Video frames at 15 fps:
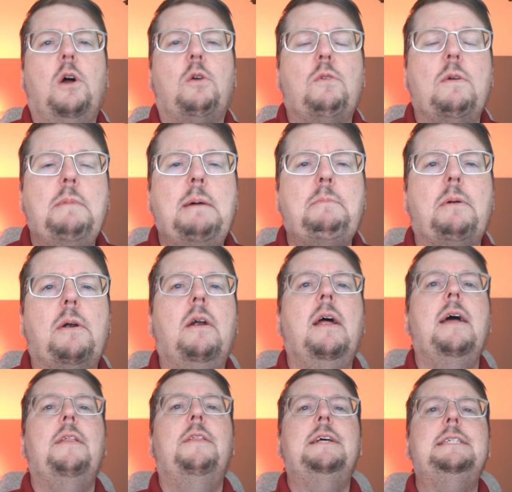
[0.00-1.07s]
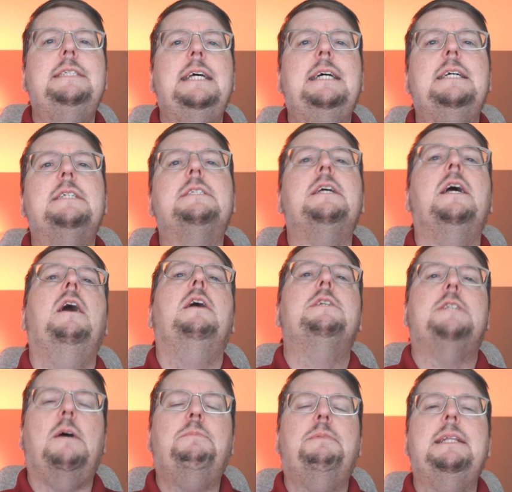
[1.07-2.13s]
remember, this is
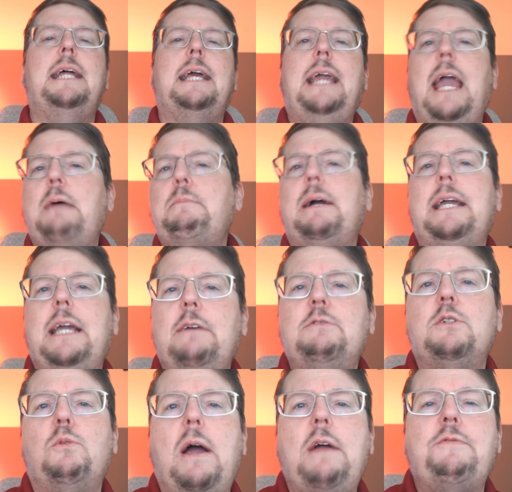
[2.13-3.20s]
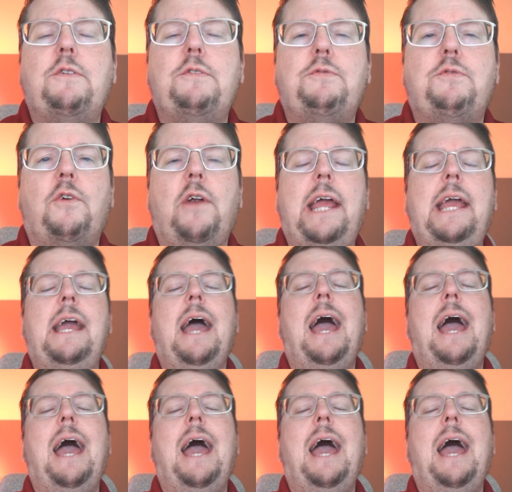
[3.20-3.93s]
something that Gamma gives away for free